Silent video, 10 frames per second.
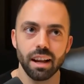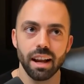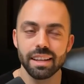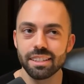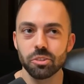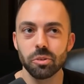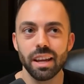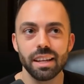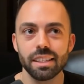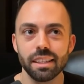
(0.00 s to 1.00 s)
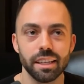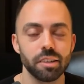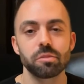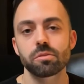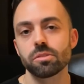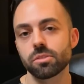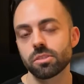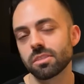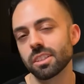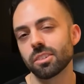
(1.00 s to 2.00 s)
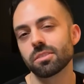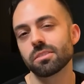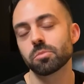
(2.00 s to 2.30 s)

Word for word: I didn't do any like, you know,